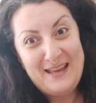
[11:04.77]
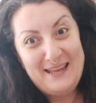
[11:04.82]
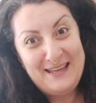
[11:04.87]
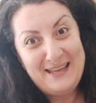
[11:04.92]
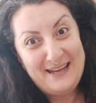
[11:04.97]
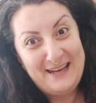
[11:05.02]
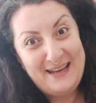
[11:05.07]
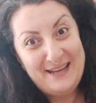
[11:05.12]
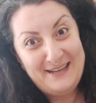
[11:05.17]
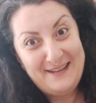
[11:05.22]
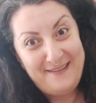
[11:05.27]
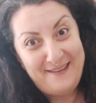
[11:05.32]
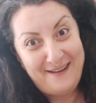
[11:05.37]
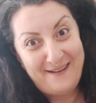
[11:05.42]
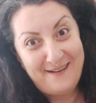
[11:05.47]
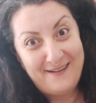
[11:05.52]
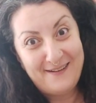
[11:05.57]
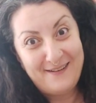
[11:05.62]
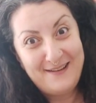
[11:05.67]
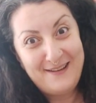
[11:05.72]
get out of
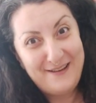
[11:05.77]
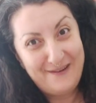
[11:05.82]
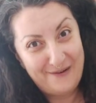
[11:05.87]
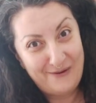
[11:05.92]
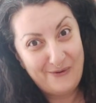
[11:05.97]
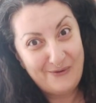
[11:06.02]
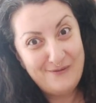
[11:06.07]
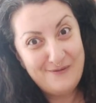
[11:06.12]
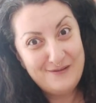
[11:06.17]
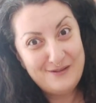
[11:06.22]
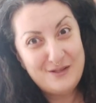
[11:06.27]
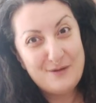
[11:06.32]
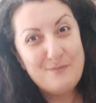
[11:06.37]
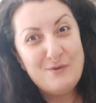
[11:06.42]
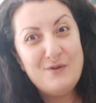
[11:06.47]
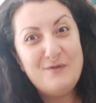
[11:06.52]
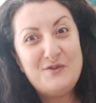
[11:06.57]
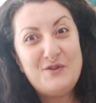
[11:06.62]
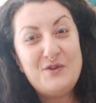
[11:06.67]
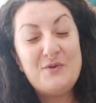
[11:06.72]
there, to
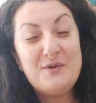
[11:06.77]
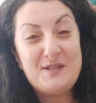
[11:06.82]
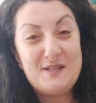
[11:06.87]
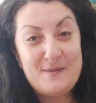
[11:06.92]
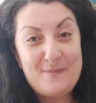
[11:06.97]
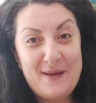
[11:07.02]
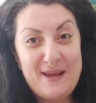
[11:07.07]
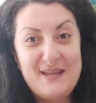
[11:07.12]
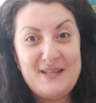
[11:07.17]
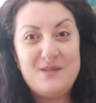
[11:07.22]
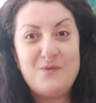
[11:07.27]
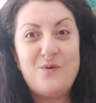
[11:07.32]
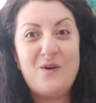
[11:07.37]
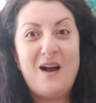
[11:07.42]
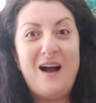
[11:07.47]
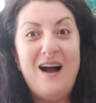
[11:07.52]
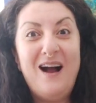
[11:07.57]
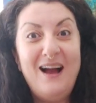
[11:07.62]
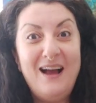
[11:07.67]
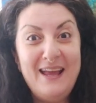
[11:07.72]
move to a space
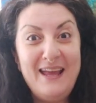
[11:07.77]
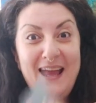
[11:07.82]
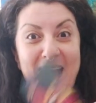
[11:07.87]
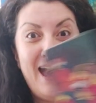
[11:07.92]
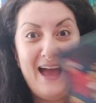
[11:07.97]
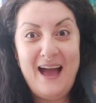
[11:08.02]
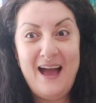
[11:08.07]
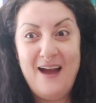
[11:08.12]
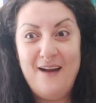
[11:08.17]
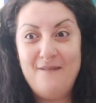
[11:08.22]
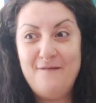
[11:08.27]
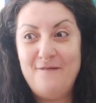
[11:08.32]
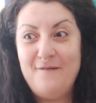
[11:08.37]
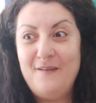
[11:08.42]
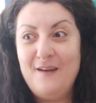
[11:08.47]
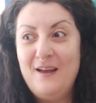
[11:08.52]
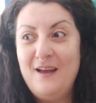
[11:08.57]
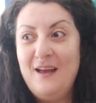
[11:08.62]
where I have